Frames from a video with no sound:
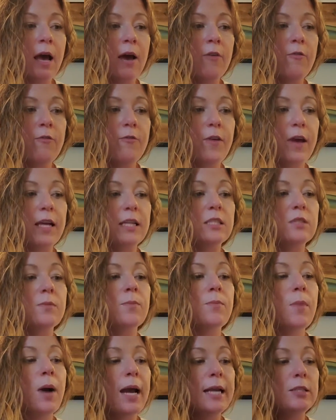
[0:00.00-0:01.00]
affect
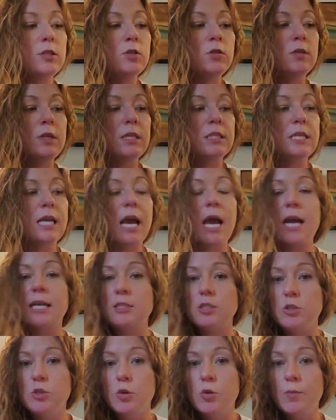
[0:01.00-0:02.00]
my duty to
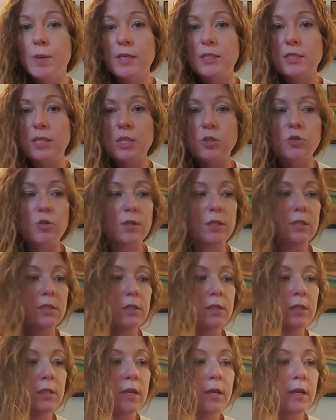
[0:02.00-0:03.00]
act in your best
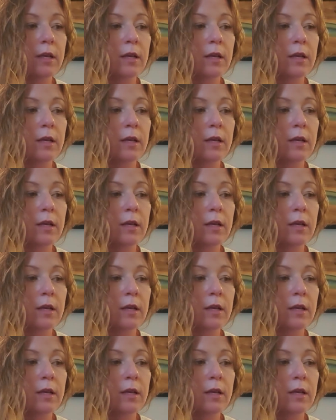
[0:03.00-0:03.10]
interests.